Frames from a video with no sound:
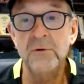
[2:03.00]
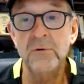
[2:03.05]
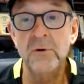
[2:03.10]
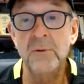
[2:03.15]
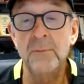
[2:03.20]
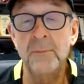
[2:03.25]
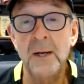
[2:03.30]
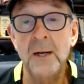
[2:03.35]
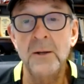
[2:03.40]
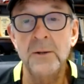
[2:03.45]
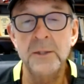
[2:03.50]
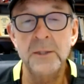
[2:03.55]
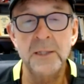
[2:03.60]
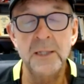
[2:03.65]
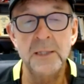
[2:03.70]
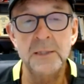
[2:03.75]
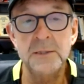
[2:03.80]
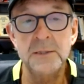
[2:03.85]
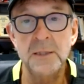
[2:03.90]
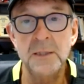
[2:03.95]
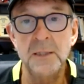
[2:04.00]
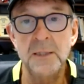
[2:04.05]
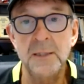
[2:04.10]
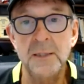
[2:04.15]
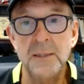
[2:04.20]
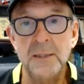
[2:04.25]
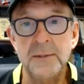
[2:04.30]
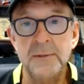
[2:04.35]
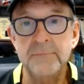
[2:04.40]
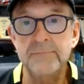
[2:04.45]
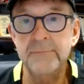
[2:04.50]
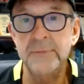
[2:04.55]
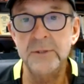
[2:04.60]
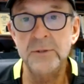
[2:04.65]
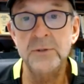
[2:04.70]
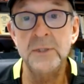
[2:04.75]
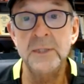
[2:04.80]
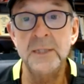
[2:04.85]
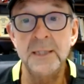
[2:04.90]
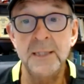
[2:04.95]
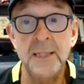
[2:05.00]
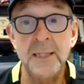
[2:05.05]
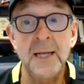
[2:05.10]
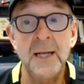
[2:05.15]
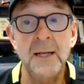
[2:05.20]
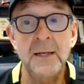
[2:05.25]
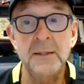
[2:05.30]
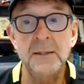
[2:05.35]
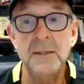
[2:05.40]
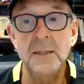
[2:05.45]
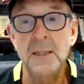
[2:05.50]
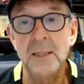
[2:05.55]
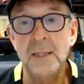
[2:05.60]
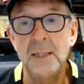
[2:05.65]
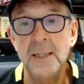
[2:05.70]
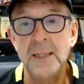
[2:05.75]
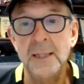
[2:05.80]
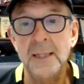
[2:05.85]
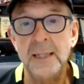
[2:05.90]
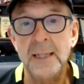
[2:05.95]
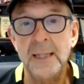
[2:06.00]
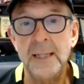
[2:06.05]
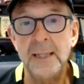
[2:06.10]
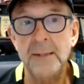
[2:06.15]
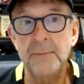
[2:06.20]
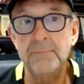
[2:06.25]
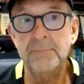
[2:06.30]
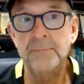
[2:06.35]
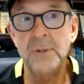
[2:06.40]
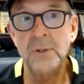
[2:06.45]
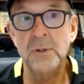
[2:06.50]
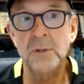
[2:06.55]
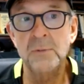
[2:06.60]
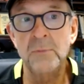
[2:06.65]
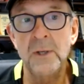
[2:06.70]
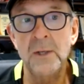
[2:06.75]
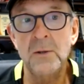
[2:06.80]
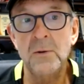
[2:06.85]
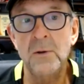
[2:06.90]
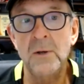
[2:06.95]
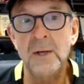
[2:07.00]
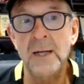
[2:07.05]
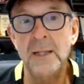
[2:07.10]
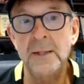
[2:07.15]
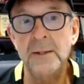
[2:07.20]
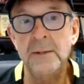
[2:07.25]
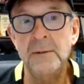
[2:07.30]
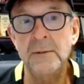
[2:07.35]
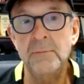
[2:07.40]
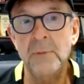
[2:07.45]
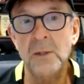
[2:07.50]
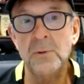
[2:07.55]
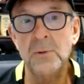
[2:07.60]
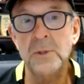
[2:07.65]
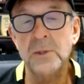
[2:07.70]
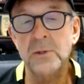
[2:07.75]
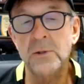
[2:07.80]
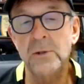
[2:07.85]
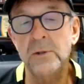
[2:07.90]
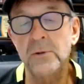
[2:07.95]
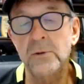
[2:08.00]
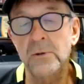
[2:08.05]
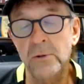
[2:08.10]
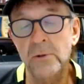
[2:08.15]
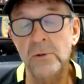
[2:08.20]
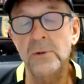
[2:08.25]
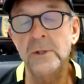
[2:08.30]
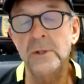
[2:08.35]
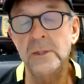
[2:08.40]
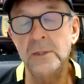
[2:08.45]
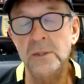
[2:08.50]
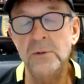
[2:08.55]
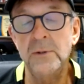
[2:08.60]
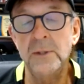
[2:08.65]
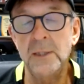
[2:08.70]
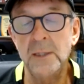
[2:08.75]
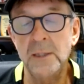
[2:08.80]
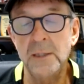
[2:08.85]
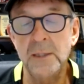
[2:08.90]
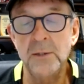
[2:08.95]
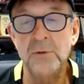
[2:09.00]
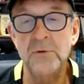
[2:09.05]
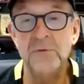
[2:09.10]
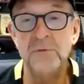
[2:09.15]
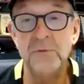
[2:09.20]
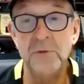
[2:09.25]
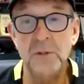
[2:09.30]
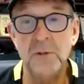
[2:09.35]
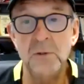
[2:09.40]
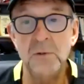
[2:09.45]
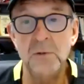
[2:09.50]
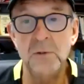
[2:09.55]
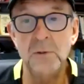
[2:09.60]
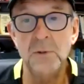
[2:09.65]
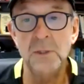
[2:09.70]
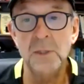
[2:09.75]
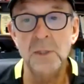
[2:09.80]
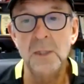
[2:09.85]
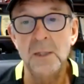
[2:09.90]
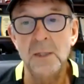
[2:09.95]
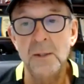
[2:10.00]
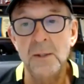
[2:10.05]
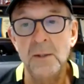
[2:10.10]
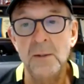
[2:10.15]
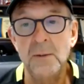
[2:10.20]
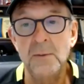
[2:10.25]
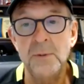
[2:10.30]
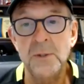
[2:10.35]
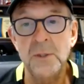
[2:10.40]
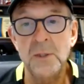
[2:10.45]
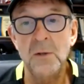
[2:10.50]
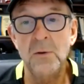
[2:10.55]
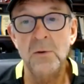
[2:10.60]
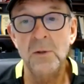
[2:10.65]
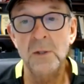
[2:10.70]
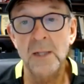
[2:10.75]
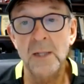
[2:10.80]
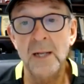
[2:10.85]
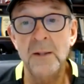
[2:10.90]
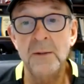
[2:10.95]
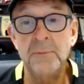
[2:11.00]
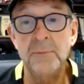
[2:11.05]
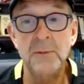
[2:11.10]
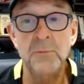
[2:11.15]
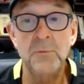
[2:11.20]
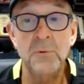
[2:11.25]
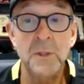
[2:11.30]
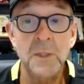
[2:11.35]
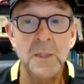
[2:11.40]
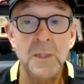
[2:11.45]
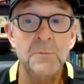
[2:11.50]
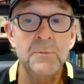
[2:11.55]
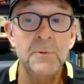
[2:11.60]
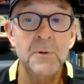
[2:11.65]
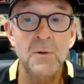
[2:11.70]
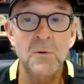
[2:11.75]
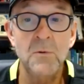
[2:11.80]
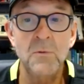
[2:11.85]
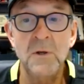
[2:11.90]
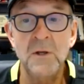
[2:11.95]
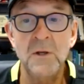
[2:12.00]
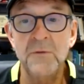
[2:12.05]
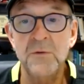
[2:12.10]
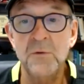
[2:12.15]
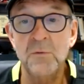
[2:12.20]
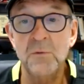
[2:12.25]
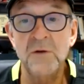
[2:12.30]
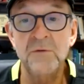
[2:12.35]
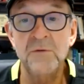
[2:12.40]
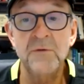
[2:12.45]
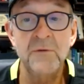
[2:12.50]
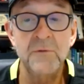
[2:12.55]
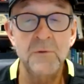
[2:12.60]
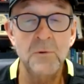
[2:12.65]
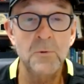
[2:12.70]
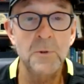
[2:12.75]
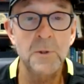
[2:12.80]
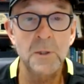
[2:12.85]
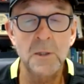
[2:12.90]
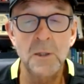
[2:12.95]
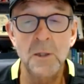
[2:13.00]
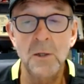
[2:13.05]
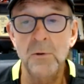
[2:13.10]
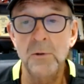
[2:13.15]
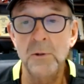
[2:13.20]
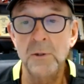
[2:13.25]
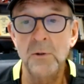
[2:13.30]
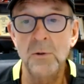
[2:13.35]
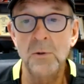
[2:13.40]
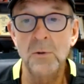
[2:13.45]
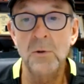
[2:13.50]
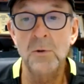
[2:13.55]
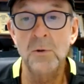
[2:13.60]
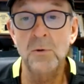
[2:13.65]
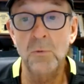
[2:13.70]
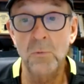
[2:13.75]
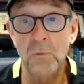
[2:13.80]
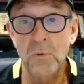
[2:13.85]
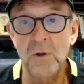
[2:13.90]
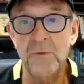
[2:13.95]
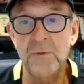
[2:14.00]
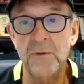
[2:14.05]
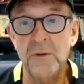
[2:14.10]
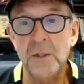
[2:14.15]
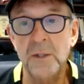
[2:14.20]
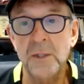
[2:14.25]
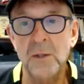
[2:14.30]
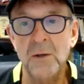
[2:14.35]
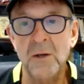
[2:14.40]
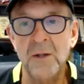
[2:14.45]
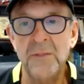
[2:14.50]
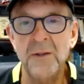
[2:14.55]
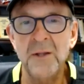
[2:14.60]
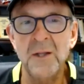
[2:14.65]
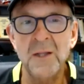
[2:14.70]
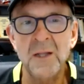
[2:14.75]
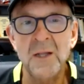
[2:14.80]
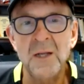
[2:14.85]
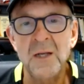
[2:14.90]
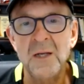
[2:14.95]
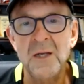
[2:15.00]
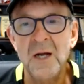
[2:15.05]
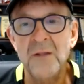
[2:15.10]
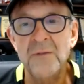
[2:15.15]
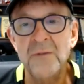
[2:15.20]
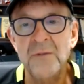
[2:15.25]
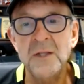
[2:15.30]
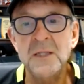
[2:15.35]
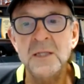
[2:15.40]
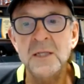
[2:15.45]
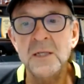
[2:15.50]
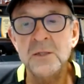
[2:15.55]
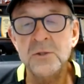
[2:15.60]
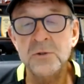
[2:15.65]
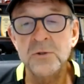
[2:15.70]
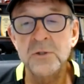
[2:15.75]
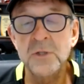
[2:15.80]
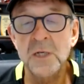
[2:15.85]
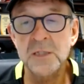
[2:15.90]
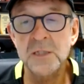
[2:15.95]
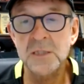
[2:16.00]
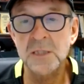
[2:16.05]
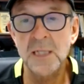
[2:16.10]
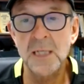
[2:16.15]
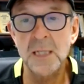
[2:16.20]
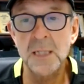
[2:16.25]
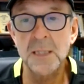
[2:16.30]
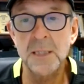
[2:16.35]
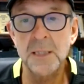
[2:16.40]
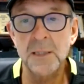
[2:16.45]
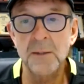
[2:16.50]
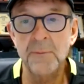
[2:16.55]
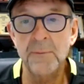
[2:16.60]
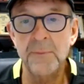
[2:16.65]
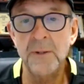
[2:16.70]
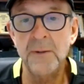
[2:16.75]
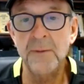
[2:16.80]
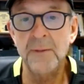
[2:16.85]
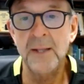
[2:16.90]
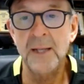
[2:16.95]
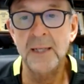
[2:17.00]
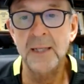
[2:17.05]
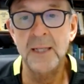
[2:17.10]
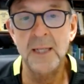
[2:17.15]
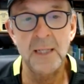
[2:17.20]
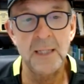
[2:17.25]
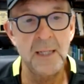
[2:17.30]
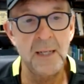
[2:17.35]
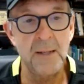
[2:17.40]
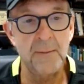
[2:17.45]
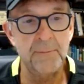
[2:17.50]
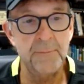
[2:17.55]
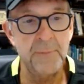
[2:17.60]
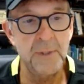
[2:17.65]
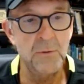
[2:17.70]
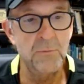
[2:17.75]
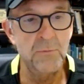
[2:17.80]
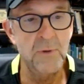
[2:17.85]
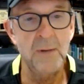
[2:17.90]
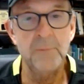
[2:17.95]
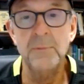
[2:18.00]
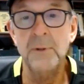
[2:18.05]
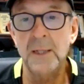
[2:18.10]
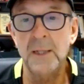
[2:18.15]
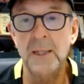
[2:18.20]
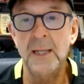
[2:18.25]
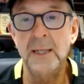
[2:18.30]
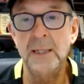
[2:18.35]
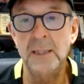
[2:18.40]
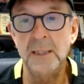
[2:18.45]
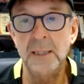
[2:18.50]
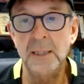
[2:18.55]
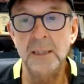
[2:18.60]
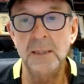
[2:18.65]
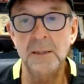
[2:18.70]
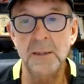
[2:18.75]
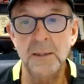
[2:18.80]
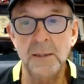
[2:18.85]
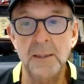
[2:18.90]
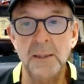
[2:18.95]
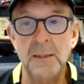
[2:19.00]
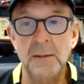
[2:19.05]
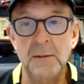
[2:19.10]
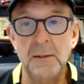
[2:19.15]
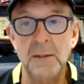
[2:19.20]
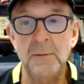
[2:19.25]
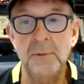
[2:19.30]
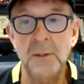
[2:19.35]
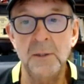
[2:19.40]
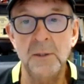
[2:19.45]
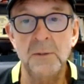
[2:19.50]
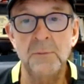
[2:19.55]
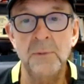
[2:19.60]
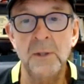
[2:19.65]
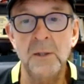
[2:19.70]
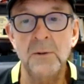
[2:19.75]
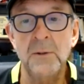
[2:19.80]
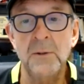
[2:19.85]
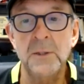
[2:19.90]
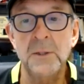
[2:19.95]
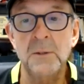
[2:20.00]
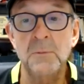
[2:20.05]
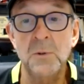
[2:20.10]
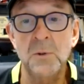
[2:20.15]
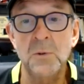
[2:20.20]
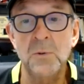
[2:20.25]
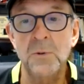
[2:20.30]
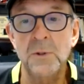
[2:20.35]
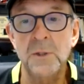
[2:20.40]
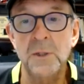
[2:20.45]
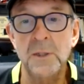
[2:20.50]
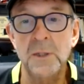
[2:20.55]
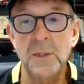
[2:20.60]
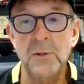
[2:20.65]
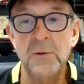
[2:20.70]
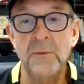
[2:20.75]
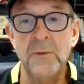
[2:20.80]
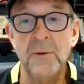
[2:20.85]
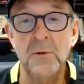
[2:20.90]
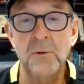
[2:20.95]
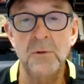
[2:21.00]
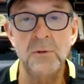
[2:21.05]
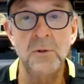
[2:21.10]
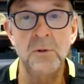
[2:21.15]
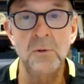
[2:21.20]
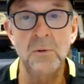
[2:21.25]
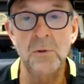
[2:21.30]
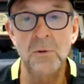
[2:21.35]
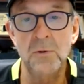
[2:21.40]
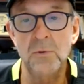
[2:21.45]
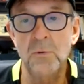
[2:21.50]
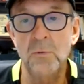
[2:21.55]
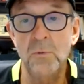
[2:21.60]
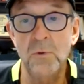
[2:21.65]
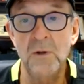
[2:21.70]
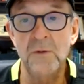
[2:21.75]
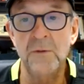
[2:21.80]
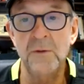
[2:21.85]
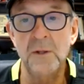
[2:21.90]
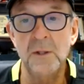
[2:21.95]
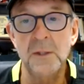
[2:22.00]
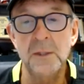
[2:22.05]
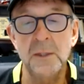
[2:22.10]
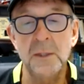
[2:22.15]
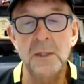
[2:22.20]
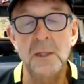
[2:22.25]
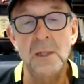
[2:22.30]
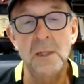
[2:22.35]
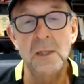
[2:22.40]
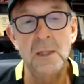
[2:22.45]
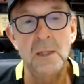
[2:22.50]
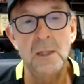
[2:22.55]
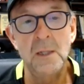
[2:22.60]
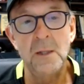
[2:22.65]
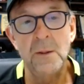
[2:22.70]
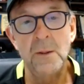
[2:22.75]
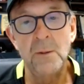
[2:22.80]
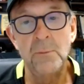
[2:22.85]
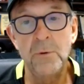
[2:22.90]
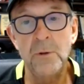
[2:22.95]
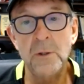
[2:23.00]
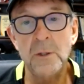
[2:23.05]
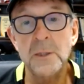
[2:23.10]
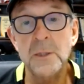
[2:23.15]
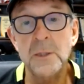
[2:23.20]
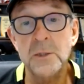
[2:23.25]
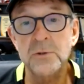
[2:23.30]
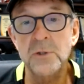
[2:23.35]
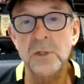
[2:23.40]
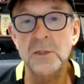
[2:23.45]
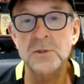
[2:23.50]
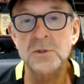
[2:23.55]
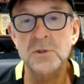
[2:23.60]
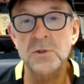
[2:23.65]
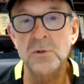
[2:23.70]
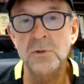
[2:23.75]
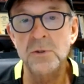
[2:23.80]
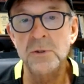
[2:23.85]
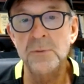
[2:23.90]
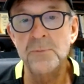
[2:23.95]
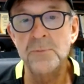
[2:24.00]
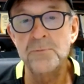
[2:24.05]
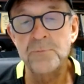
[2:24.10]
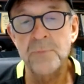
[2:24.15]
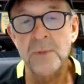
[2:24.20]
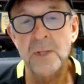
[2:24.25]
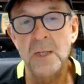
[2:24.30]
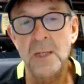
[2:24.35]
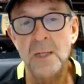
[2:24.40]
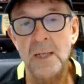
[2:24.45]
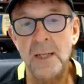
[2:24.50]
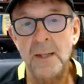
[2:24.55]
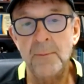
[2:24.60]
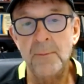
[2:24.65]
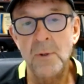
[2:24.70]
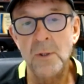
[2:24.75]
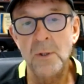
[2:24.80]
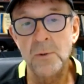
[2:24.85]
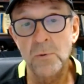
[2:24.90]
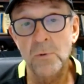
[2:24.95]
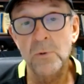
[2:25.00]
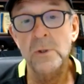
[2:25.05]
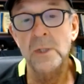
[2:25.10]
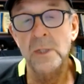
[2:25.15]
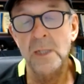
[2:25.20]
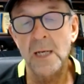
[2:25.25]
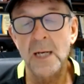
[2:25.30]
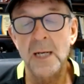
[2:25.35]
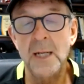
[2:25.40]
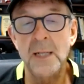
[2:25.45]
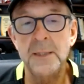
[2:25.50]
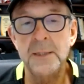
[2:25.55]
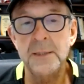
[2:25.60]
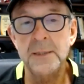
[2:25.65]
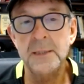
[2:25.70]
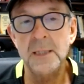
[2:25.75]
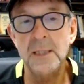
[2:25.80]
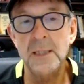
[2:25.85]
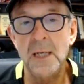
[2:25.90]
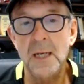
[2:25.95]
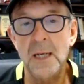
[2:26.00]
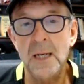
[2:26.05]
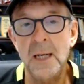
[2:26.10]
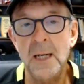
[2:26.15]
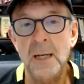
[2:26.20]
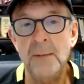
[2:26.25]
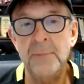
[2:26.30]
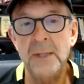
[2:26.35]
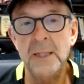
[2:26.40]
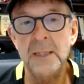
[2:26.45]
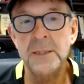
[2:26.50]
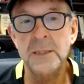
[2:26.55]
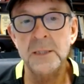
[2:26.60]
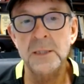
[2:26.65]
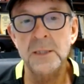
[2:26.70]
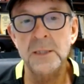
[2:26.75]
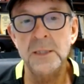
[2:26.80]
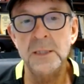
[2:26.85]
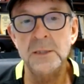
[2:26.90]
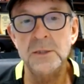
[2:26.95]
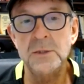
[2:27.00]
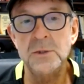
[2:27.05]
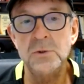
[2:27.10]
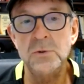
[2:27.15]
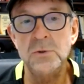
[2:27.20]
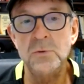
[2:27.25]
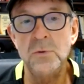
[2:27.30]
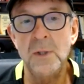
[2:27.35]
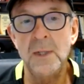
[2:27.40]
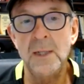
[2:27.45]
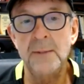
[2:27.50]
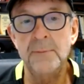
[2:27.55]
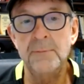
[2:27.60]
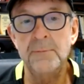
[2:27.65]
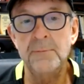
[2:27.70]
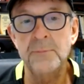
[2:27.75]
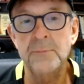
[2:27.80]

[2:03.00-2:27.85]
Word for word: or a bio sketch as you can get. Uh, because Michael had Michael started early doing his interviews, so a lot of the people he spoke with 25 years ago are no longer with us. So I think I think the introduction is something that cannot be replicated easily because Michael has some sources there that are no longer with us. The book is structured um, is organized uh, basically to uh,